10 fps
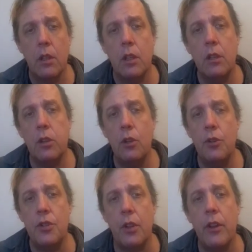
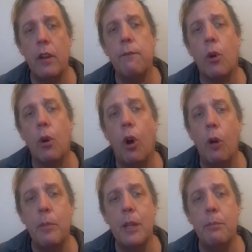Conclusion Therefore,
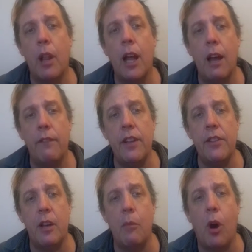all people have in them